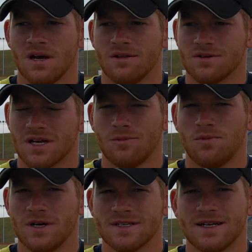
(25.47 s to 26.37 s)
there's a couple
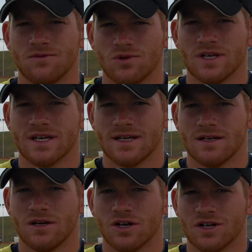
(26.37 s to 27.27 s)
punts I didn't really get
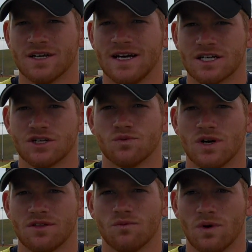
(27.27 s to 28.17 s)
a good connection
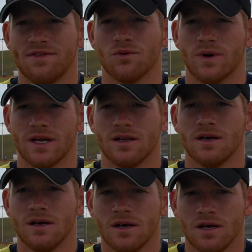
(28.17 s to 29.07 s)
with the wind,
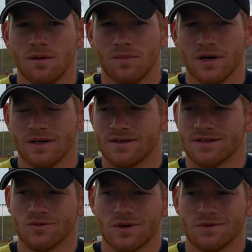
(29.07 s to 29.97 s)
but
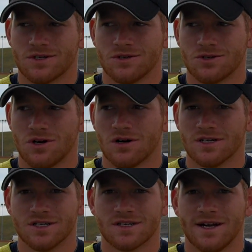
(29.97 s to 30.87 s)
since the wind was so strong,
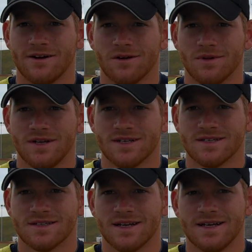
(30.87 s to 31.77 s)
it just carried them to the
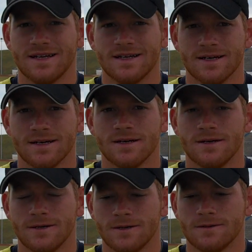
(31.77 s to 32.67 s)
distance they needed.
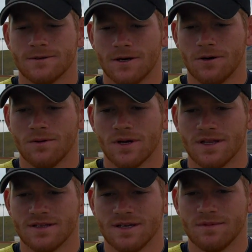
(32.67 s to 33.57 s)
So,
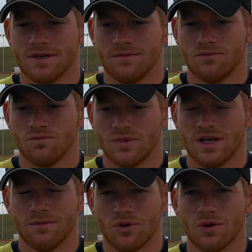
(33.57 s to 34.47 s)
and the team did
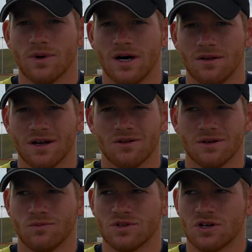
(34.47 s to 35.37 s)
pretty well. They
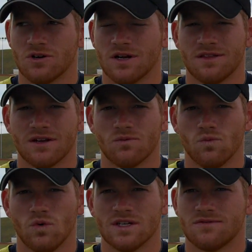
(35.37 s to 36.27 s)
only returned, I think,
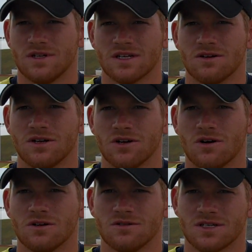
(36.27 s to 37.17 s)
once for like 30
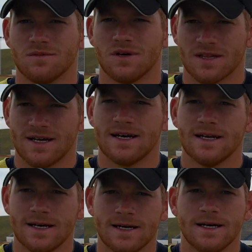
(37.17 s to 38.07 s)
yards or something like that,
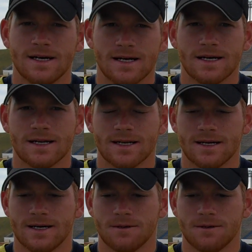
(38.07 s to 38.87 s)
and